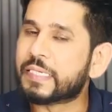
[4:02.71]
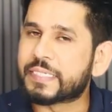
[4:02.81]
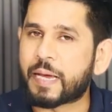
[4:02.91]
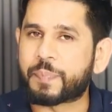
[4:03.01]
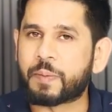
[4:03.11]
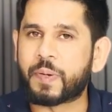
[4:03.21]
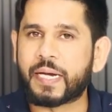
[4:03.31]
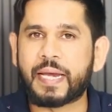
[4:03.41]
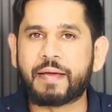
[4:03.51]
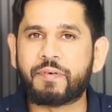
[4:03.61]
Step number
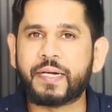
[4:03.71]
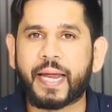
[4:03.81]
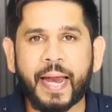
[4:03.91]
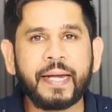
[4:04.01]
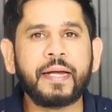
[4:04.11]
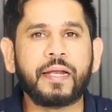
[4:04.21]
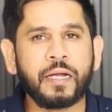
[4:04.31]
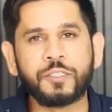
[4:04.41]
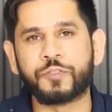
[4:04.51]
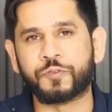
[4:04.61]
11, edit
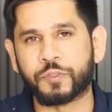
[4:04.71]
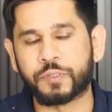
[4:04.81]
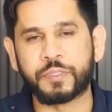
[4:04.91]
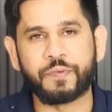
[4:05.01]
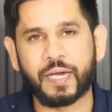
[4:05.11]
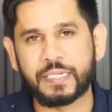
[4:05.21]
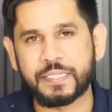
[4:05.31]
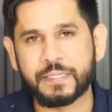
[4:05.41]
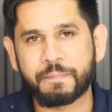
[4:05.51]
and revise.